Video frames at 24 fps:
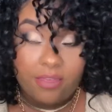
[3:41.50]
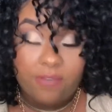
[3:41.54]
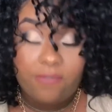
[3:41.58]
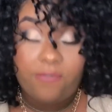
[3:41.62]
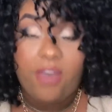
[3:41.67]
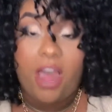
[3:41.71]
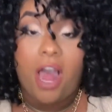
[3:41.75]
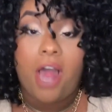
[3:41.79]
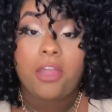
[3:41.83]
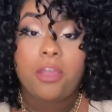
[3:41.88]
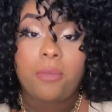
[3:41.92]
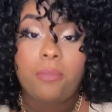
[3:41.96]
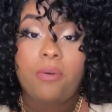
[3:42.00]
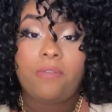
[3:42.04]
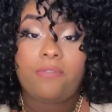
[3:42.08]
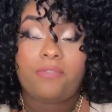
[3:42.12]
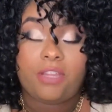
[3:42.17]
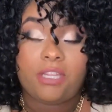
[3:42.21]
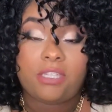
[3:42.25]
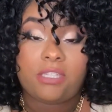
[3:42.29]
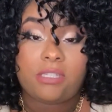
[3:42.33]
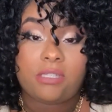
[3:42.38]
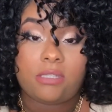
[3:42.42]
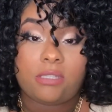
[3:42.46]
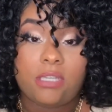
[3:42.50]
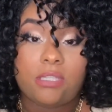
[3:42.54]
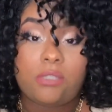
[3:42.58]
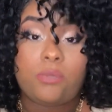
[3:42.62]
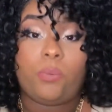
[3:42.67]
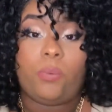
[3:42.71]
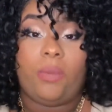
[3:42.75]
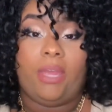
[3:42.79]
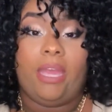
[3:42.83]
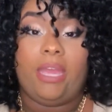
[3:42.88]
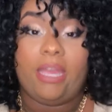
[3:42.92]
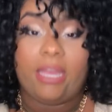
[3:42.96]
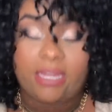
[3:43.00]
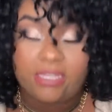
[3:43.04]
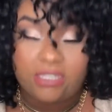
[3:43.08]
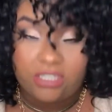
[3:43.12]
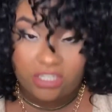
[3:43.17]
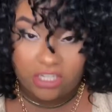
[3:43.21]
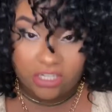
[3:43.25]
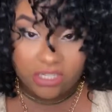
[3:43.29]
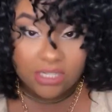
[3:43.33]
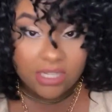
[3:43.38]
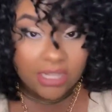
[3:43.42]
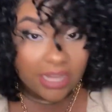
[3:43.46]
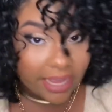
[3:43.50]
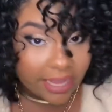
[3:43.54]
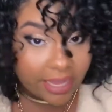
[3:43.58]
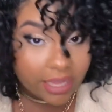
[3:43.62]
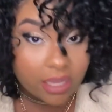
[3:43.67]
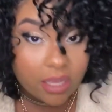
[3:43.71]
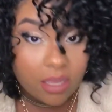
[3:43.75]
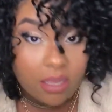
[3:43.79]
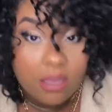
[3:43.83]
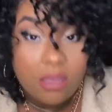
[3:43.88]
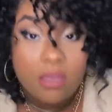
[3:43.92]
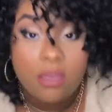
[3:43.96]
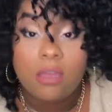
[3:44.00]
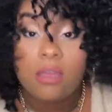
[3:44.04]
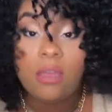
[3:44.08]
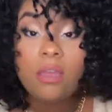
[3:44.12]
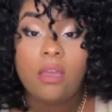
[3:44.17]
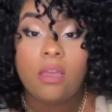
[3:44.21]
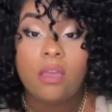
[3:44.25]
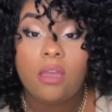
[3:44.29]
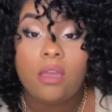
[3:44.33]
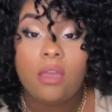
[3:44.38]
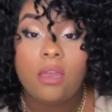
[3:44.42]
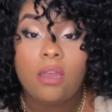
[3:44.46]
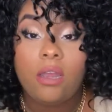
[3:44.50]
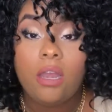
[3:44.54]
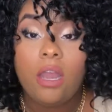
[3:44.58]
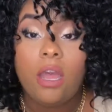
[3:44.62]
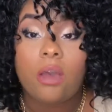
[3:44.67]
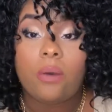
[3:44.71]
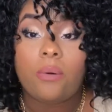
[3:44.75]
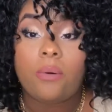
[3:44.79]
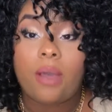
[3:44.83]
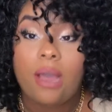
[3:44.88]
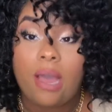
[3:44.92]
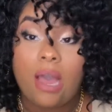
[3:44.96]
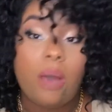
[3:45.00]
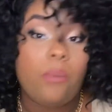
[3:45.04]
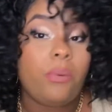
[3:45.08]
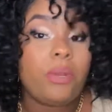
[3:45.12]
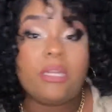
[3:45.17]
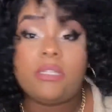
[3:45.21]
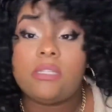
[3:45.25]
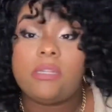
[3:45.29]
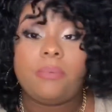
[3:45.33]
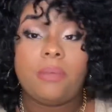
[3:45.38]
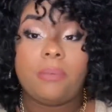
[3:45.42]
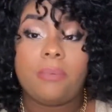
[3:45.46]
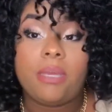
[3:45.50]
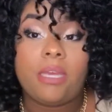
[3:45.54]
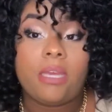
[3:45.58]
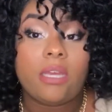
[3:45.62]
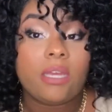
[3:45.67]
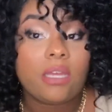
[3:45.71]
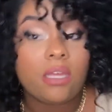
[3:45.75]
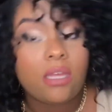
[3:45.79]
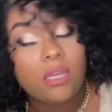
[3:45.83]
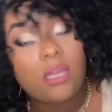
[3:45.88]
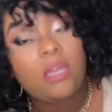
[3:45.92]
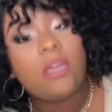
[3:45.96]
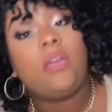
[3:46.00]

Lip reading: volume of this wig is just like, no, I want it to be big.